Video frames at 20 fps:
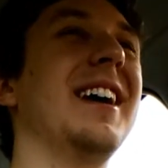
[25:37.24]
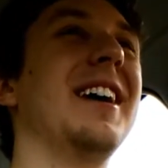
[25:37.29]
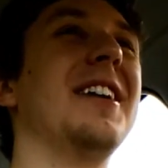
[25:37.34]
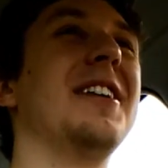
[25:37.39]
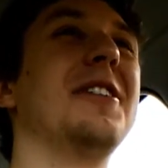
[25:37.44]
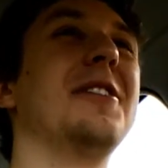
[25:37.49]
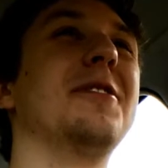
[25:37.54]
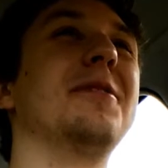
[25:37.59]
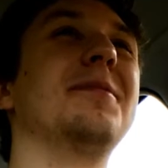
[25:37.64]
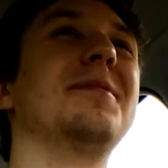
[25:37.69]

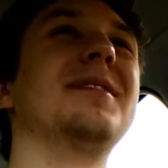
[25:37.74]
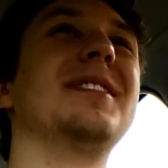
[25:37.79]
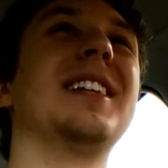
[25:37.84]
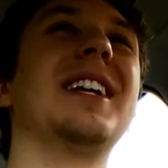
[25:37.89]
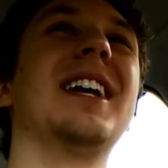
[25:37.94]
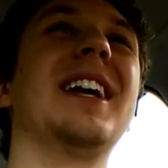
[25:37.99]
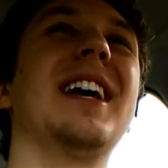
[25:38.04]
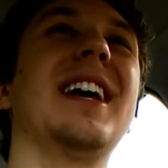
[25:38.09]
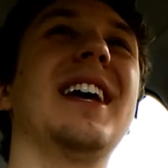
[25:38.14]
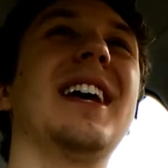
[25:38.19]
Um,
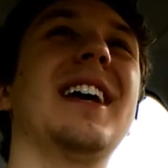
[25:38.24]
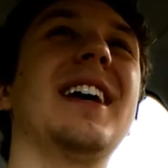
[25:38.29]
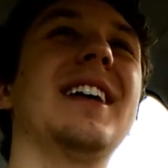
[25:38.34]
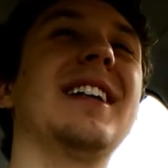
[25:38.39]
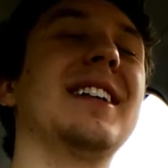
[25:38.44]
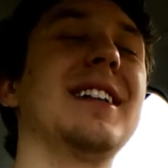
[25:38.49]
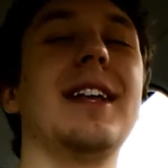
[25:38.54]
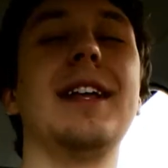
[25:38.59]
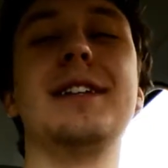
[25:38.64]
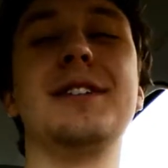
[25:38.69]

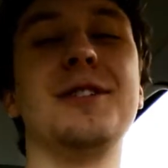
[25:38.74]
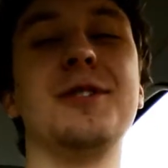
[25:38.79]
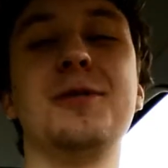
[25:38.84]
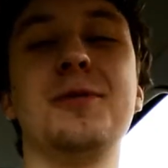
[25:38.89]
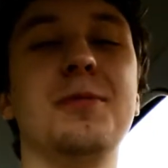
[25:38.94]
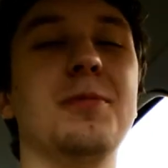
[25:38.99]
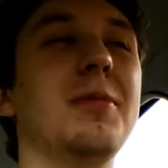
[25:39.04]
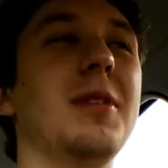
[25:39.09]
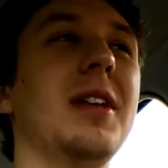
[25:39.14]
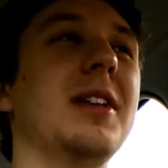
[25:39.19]
and it's
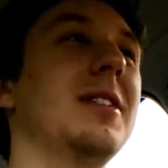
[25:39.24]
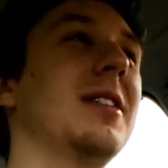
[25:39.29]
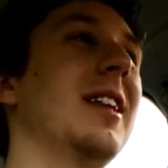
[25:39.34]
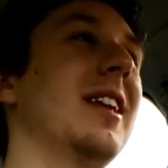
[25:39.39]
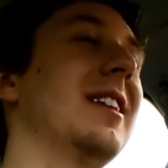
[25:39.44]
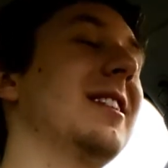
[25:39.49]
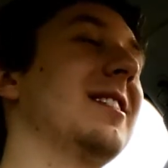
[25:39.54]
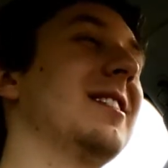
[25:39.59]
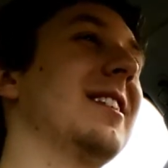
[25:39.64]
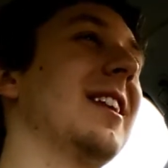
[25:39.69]

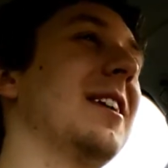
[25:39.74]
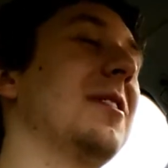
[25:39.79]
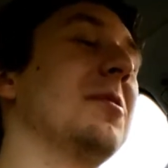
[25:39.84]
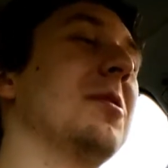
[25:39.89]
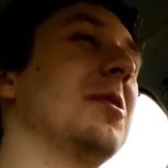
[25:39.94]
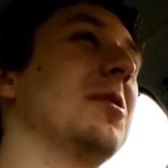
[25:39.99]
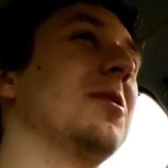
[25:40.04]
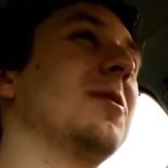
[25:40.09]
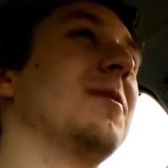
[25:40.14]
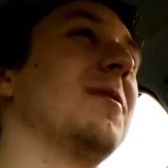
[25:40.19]
like
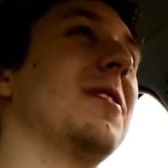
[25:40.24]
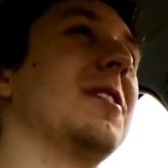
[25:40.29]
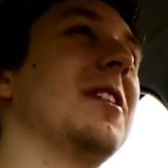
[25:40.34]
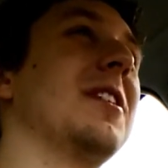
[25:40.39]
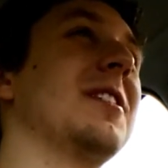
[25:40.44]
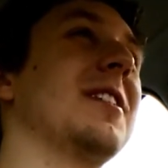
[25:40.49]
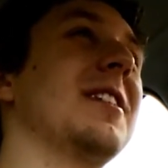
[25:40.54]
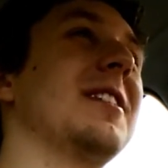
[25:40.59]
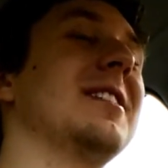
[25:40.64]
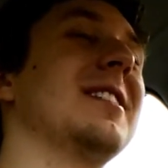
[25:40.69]
one of those
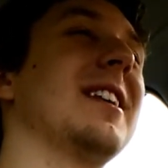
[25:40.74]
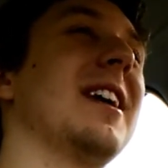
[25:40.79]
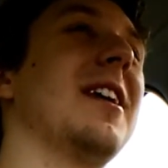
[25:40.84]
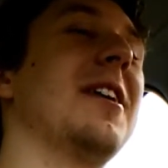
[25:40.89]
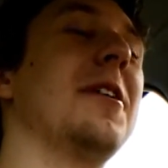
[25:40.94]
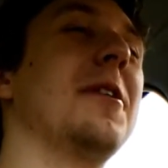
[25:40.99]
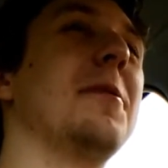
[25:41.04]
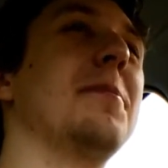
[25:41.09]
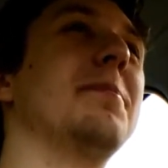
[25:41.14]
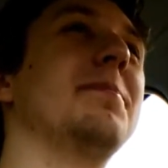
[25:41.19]
funny things.
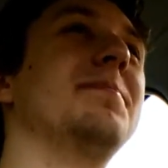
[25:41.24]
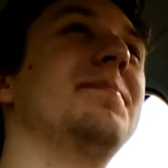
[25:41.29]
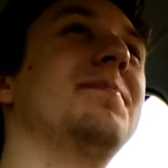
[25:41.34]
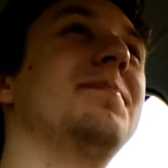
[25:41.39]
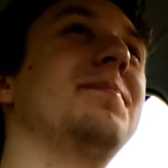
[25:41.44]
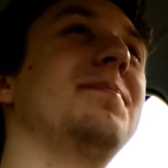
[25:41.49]
I'm